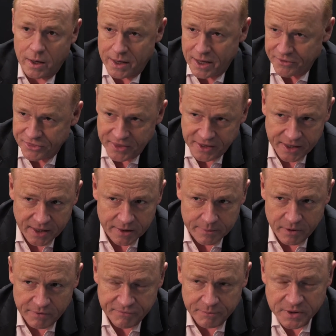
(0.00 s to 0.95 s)
I'm thinking
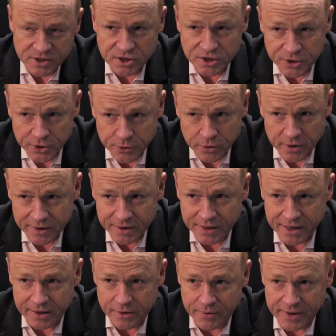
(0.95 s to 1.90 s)
about mature
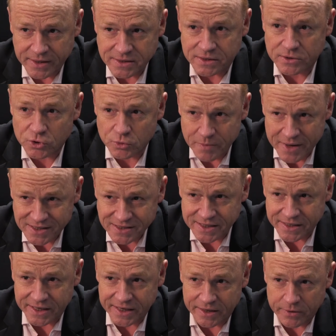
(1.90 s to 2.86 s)
cataracts,
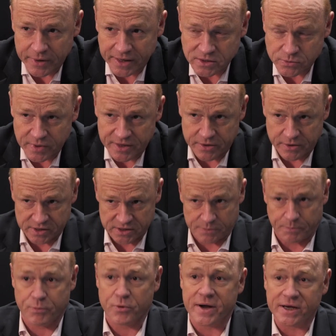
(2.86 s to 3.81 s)
intumescent cataracts where there is
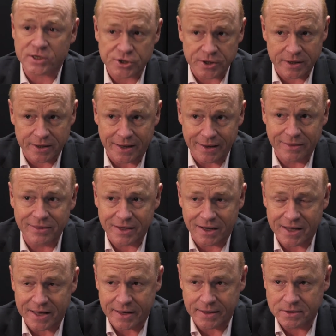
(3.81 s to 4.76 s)
a pressure in the
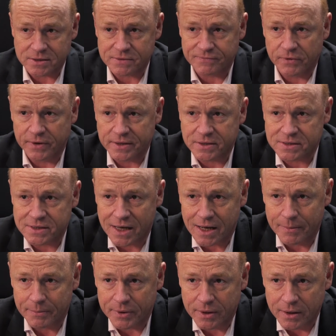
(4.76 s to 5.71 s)
lens, for
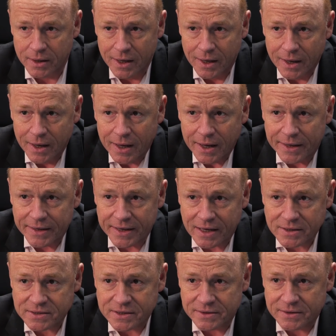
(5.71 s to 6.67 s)
example. In
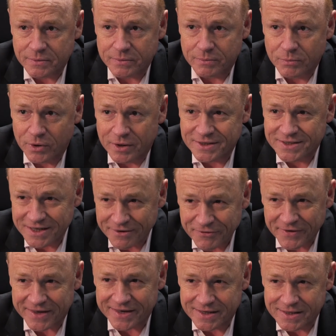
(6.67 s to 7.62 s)
other more
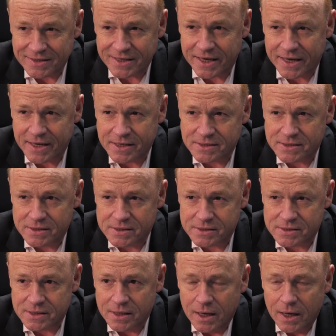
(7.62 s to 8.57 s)
difficult
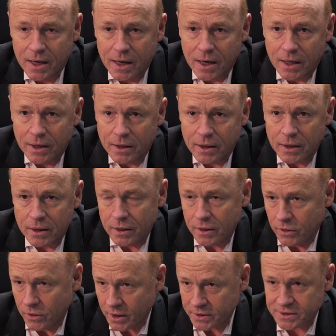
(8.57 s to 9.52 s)
cases,
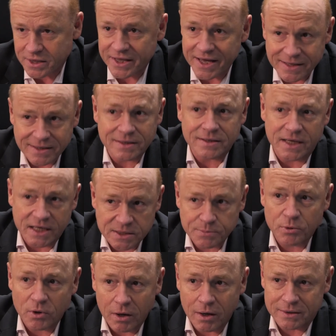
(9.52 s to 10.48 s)
not that
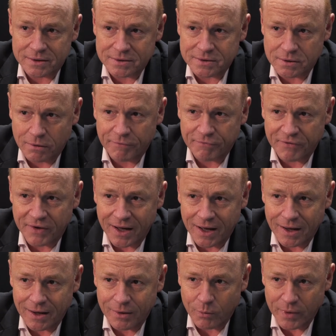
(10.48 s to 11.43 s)
explored so
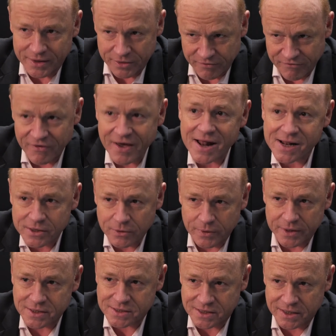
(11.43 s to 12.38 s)
far, where the
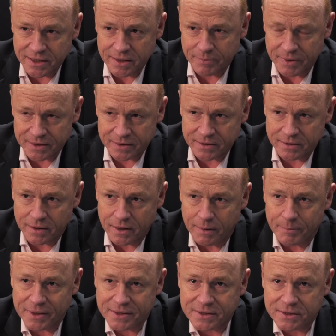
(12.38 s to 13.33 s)
value is here,
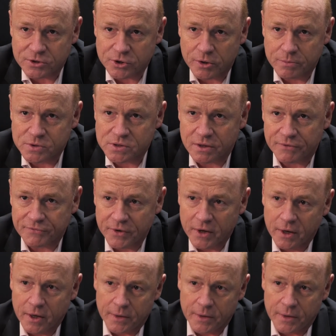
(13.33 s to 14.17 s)
but in terms of